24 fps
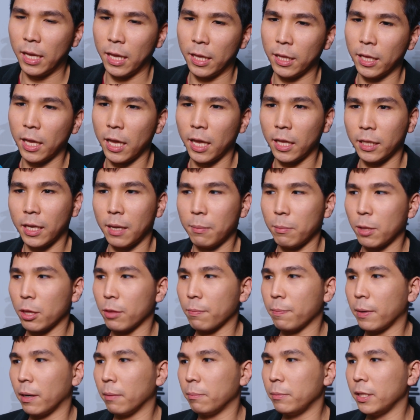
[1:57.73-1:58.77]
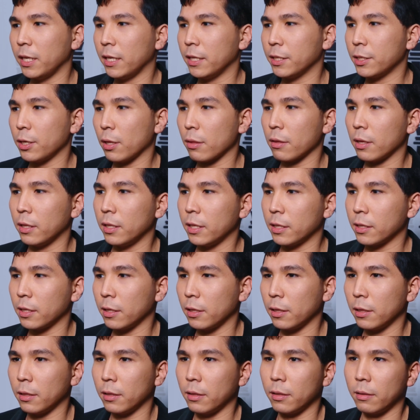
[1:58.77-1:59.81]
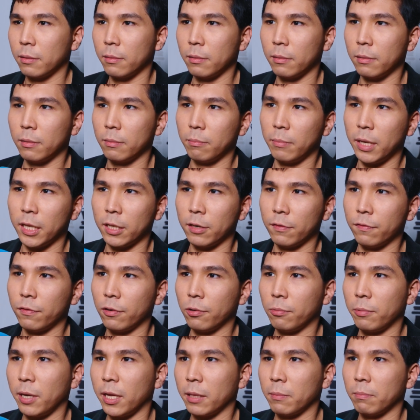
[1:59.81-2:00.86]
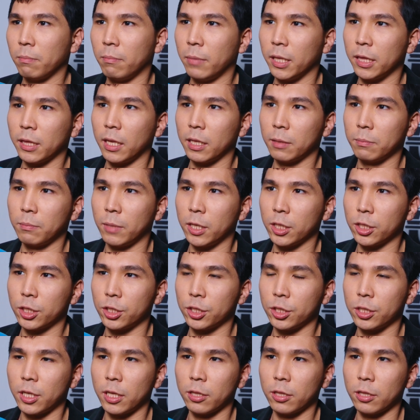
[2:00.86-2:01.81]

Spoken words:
And the endgame is probably just a little better for white, but not much.